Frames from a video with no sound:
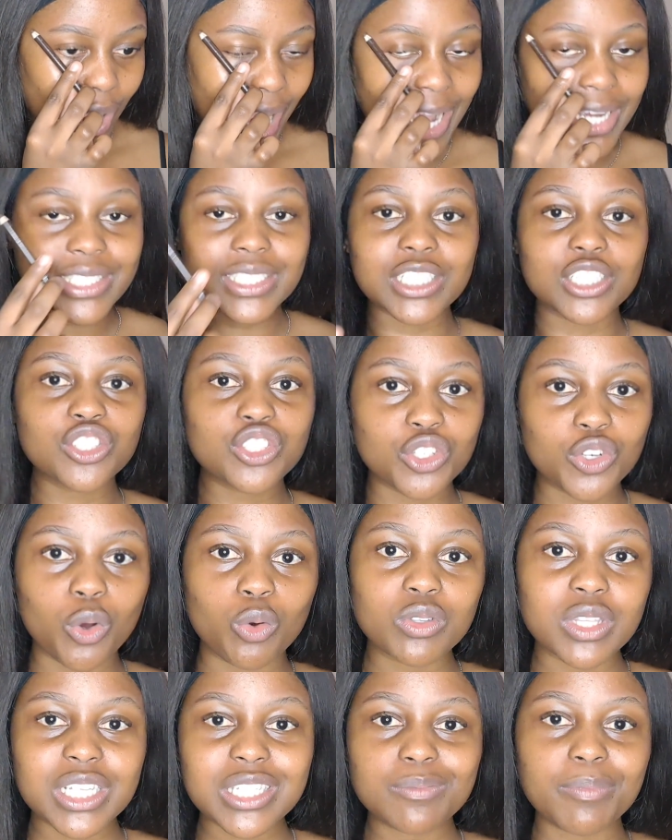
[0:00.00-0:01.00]
I didn't
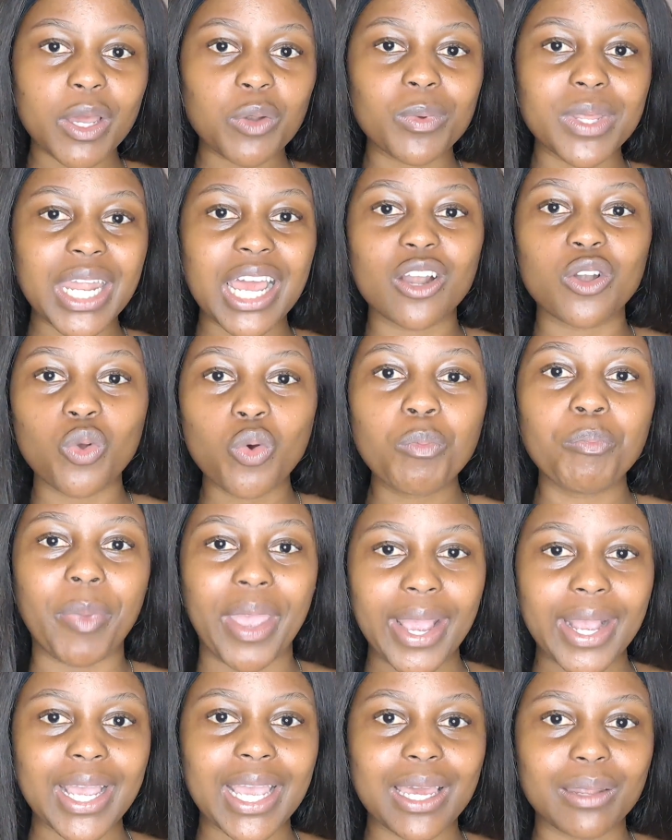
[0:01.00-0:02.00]
notice, but when I look
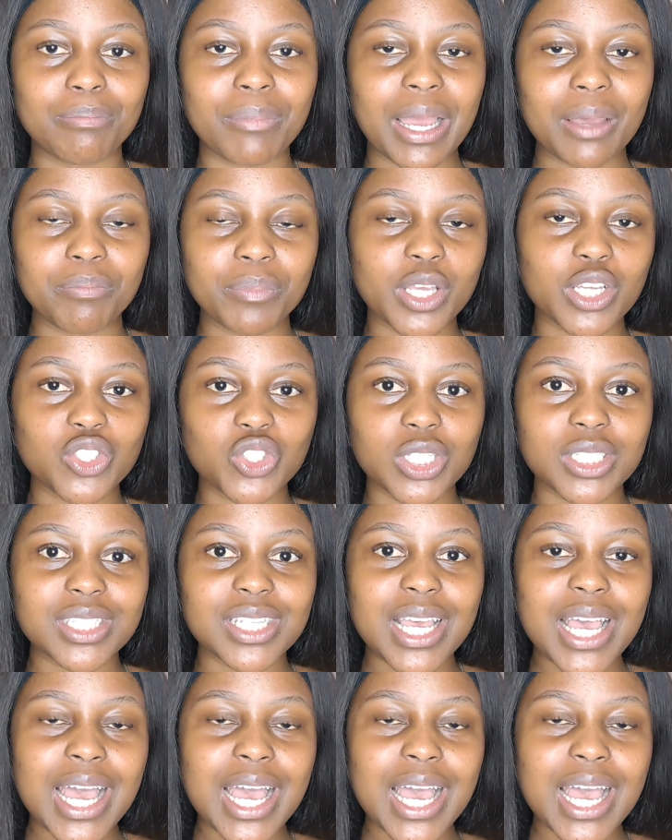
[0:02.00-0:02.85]
back at my pictures,